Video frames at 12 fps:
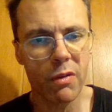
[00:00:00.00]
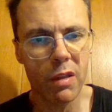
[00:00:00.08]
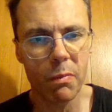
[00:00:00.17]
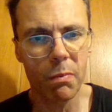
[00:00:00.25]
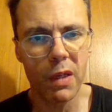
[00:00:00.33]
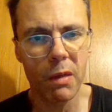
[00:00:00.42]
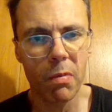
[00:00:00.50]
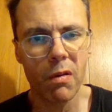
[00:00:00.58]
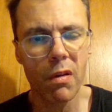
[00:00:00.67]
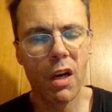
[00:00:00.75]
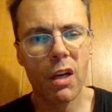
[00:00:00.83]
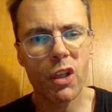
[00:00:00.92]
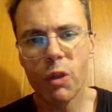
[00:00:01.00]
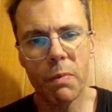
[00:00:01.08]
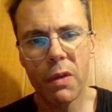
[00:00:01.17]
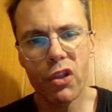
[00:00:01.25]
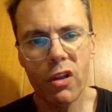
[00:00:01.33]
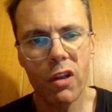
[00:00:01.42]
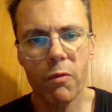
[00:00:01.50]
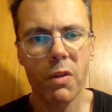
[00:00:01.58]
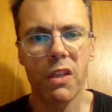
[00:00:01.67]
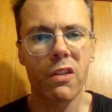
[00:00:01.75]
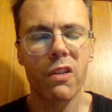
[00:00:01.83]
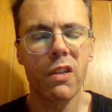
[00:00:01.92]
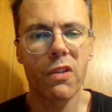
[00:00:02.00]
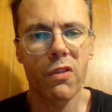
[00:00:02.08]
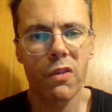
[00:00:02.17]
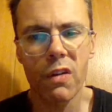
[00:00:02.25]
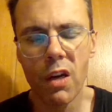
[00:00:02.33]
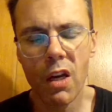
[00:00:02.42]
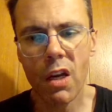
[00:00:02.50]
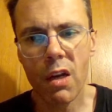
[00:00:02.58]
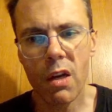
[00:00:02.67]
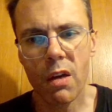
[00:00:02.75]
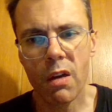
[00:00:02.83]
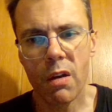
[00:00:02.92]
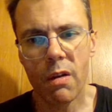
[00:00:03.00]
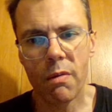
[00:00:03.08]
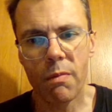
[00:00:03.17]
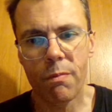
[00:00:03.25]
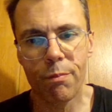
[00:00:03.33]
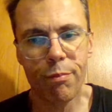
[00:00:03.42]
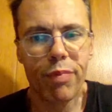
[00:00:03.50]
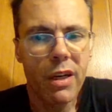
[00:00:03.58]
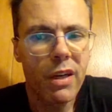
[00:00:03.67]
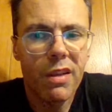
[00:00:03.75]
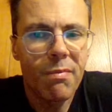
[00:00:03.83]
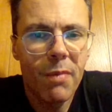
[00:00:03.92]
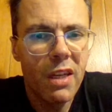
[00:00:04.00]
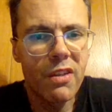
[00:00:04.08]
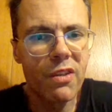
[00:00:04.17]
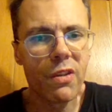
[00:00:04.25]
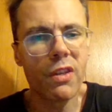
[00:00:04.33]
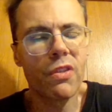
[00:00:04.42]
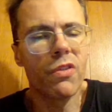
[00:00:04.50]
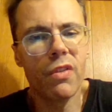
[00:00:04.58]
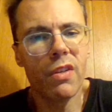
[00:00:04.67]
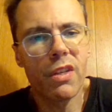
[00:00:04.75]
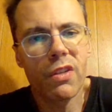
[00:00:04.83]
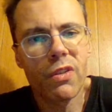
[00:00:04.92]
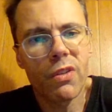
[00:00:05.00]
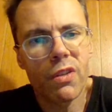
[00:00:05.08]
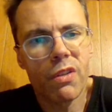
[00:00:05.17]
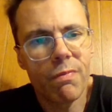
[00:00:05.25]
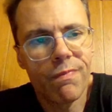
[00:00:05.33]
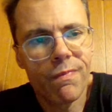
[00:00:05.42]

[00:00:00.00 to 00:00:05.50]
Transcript: with the people, especially not with the sister. But my sister is